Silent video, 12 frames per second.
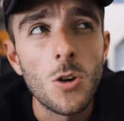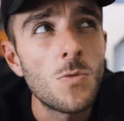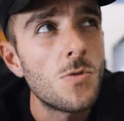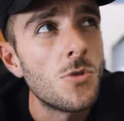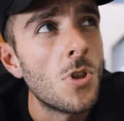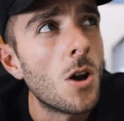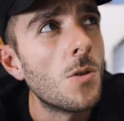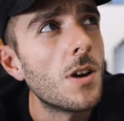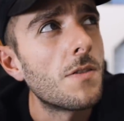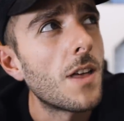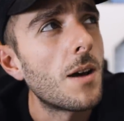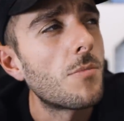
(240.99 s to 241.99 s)
don't know
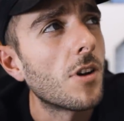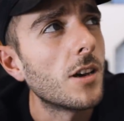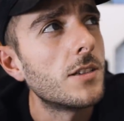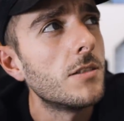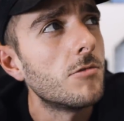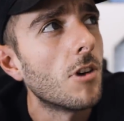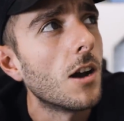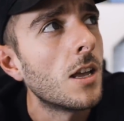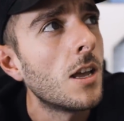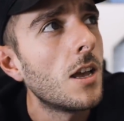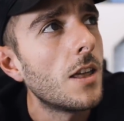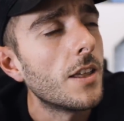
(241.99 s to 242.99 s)
if that price is
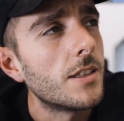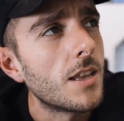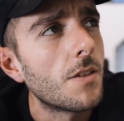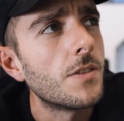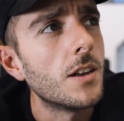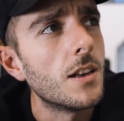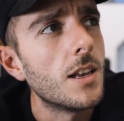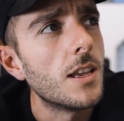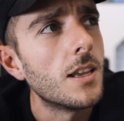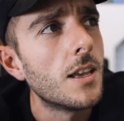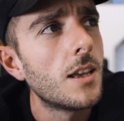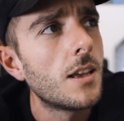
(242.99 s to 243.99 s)
right. They're
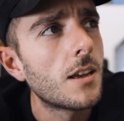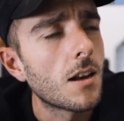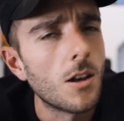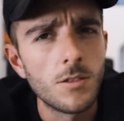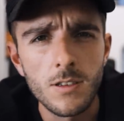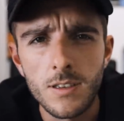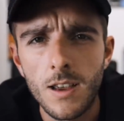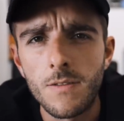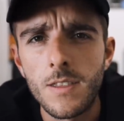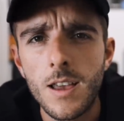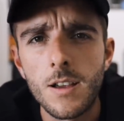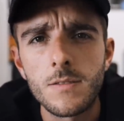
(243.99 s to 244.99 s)
definitely close to
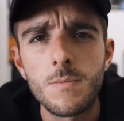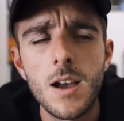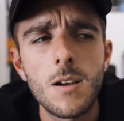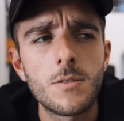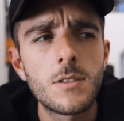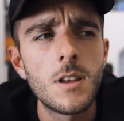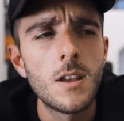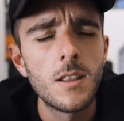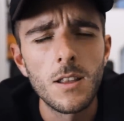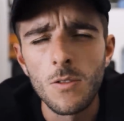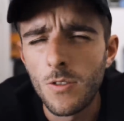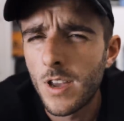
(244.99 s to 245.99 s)
£7,000.
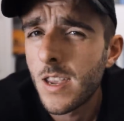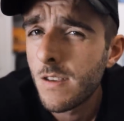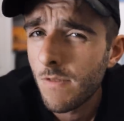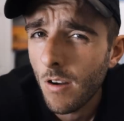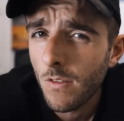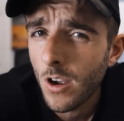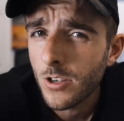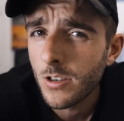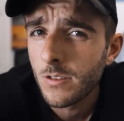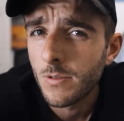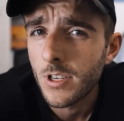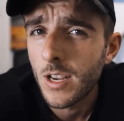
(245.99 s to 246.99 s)
They're not the Evo
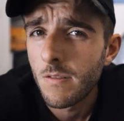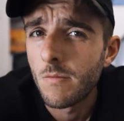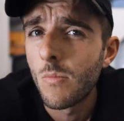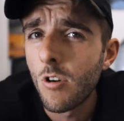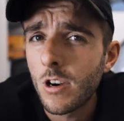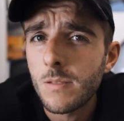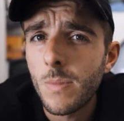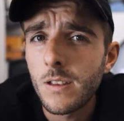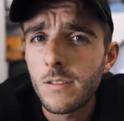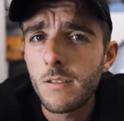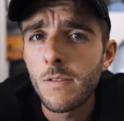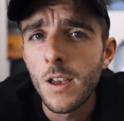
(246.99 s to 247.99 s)
versions, which are even more
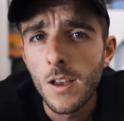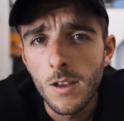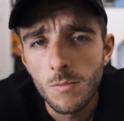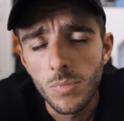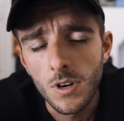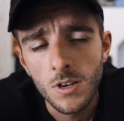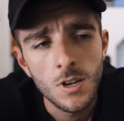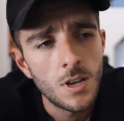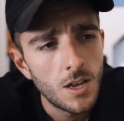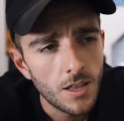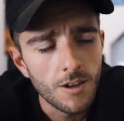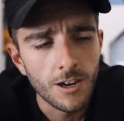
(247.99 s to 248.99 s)
expensive, but
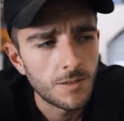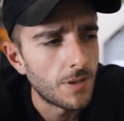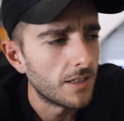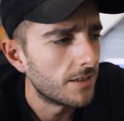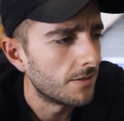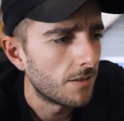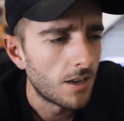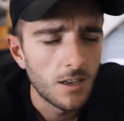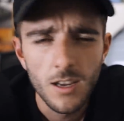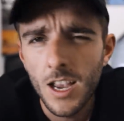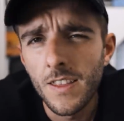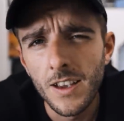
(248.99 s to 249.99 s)
they're expensive.
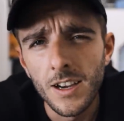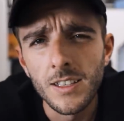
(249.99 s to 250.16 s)
You get the